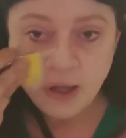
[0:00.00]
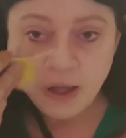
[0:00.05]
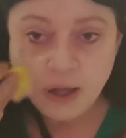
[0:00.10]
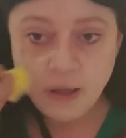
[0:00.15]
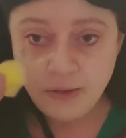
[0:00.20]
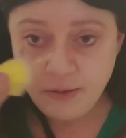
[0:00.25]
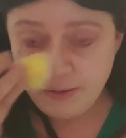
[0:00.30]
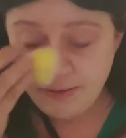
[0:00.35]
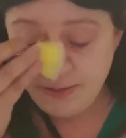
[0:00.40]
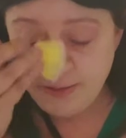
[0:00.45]

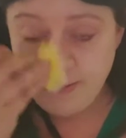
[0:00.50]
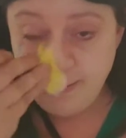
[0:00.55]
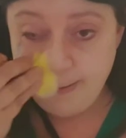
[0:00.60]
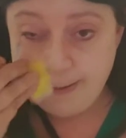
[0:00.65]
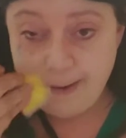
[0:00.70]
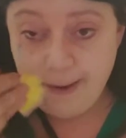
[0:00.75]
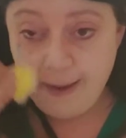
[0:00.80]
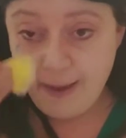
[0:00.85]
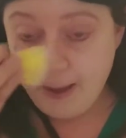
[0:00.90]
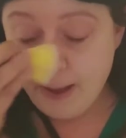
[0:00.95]
Other than
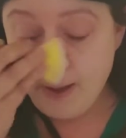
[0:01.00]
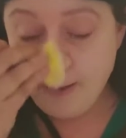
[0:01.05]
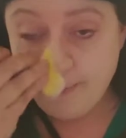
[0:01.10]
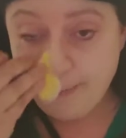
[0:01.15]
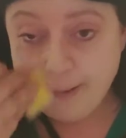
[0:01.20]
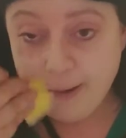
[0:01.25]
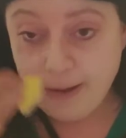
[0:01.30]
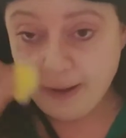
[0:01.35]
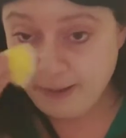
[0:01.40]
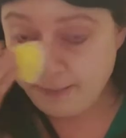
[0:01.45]
that, I'll
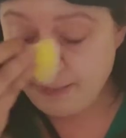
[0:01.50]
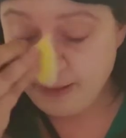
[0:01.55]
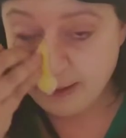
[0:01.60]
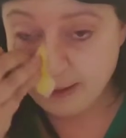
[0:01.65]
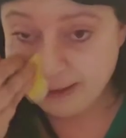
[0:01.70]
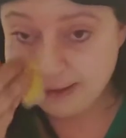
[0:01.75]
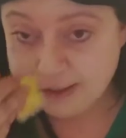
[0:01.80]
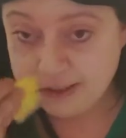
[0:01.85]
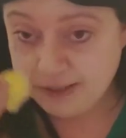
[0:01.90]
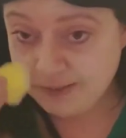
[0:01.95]
probably
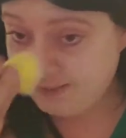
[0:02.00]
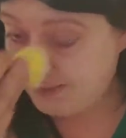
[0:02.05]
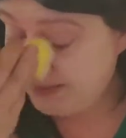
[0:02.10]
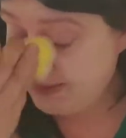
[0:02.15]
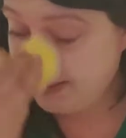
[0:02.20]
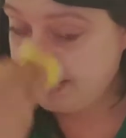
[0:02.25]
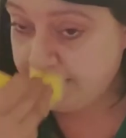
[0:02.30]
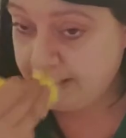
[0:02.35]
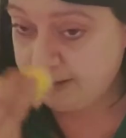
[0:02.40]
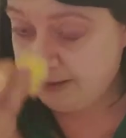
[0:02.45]
play some
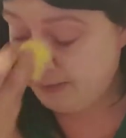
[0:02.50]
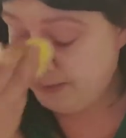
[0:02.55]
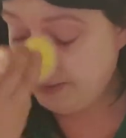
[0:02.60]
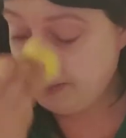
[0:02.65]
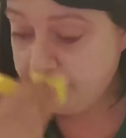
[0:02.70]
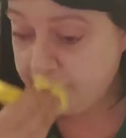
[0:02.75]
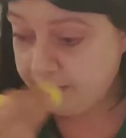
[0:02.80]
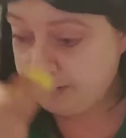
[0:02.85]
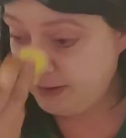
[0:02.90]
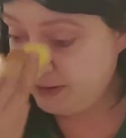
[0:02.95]

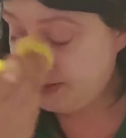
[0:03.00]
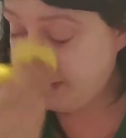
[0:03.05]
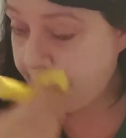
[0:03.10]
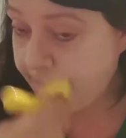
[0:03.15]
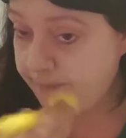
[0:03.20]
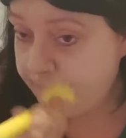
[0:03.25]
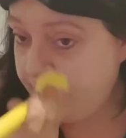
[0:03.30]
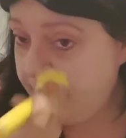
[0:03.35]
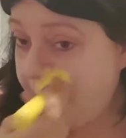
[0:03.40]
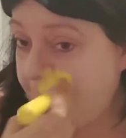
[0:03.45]
Sims or
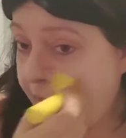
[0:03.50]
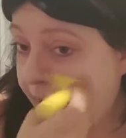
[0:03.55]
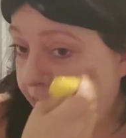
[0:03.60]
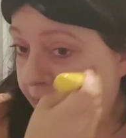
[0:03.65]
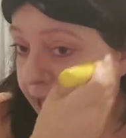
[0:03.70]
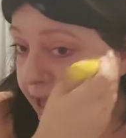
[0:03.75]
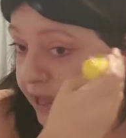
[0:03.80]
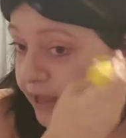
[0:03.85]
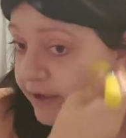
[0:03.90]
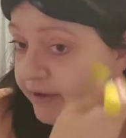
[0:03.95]

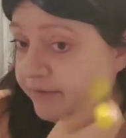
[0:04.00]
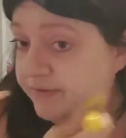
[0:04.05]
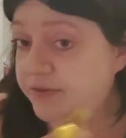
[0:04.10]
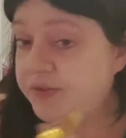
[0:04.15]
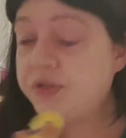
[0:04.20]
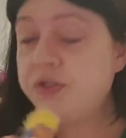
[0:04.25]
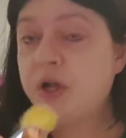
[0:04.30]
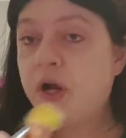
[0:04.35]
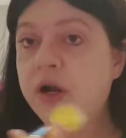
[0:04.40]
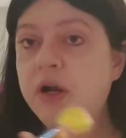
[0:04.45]
something. I have
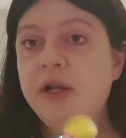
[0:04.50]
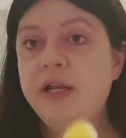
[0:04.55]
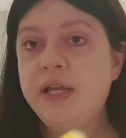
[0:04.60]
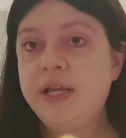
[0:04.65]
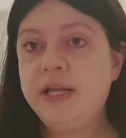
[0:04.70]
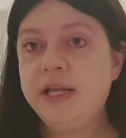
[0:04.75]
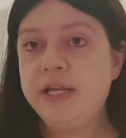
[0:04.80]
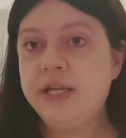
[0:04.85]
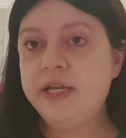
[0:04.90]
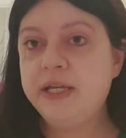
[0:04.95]

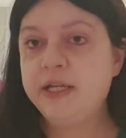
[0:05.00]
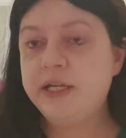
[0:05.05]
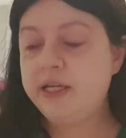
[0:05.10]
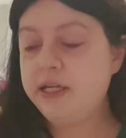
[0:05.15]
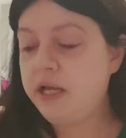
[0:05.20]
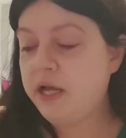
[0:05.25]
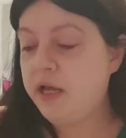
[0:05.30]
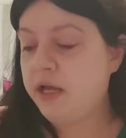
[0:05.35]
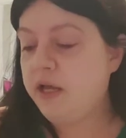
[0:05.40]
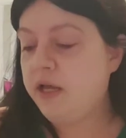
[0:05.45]

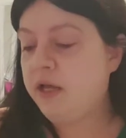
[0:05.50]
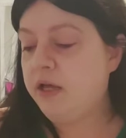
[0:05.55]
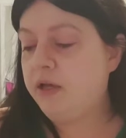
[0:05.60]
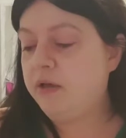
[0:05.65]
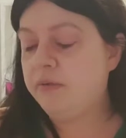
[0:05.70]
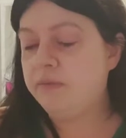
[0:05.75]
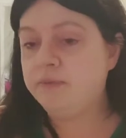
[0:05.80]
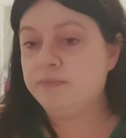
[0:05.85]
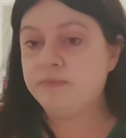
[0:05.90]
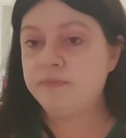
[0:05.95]
started
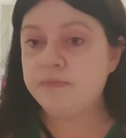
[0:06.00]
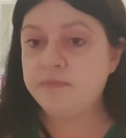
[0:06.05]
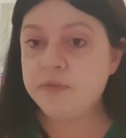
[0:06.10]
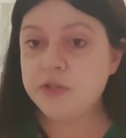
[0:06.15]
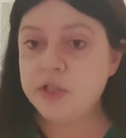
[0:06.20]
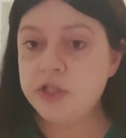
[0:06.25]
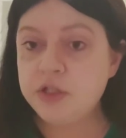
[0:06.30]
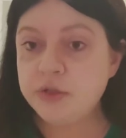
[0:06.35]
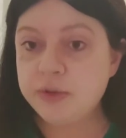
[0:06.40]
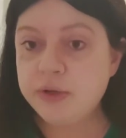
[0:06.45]
um,
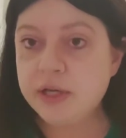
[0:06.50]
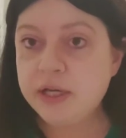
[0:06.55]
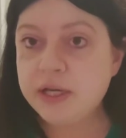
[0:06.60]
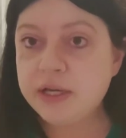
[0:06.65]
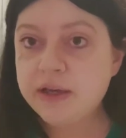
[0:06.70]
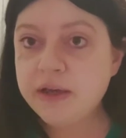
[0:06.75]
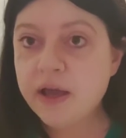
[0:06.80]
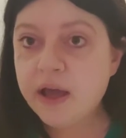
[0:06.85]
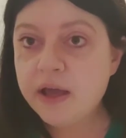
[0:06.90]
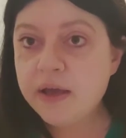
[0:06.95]

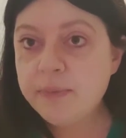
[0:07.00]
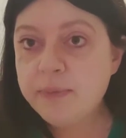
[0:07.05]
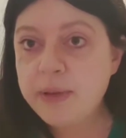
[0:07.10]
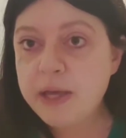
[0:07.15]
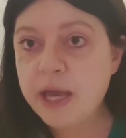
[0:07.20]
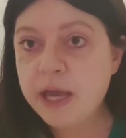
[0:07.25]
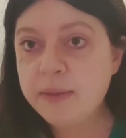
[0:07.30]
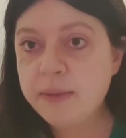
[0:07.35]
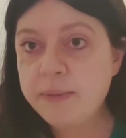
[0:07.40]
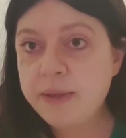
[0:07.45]
doing
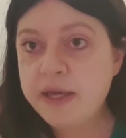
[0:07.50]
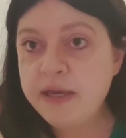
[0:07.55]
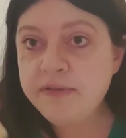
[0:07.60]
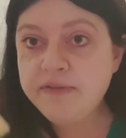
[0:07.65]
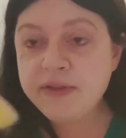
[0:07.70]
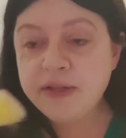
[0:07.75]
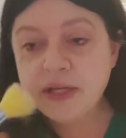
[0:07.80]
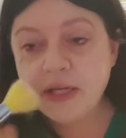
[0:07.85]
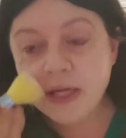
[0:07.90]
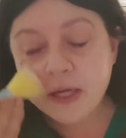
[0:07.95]
PIP
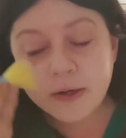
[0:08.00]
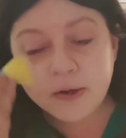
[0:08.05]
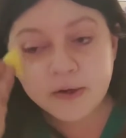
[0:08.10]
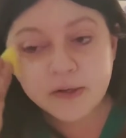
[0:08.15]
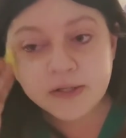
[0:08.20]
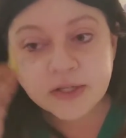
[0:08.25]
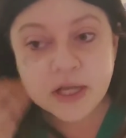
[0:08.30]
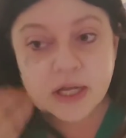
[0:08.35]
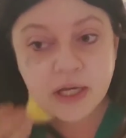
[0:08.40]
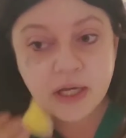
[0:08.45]

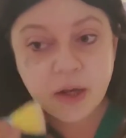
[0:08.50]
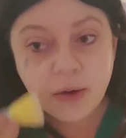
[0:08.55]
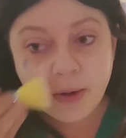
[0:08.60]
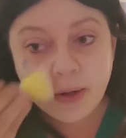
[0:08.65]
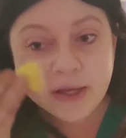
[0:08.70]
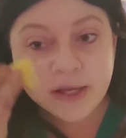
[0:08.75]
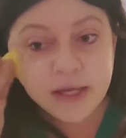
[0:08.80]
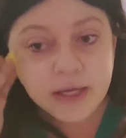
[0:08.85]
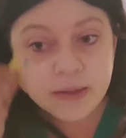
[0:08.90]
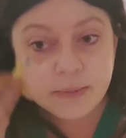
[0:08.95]
videos. I know
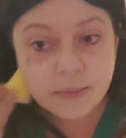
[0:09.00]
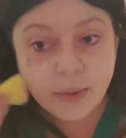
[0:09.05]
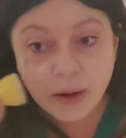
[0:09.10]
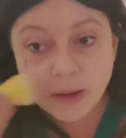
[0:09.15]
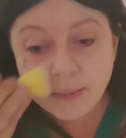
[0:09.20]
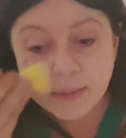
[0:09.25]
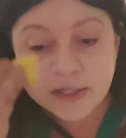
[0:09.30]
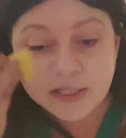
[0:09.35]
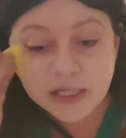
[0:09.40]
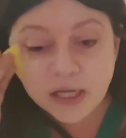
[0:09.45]
I keep
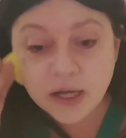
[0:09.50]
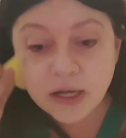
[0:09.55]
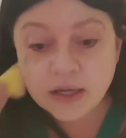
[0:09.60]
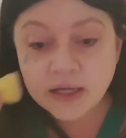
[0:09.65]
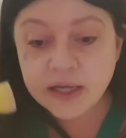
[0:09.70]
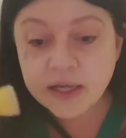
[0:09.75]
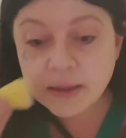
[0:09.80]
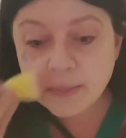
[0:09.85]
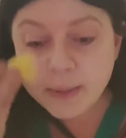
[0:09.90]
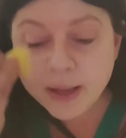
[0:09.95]
probably
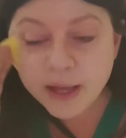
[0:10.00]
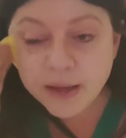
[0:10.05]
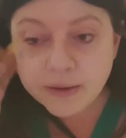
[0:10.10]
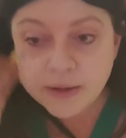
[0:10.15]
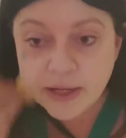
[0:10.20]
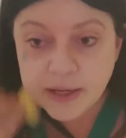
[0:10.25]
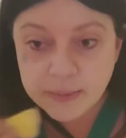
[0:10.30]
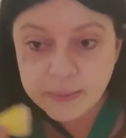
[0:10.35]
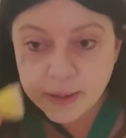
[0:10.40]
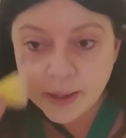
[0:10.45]
talking
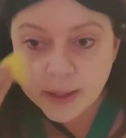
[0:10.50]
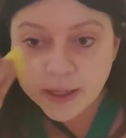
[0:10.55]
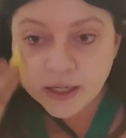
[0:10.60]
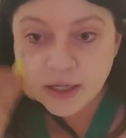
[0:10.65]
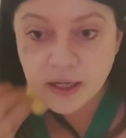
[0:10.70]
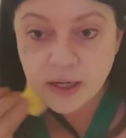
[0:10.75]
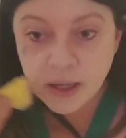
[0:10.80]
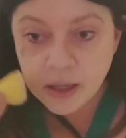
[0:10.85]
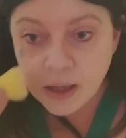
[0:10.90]
about it, but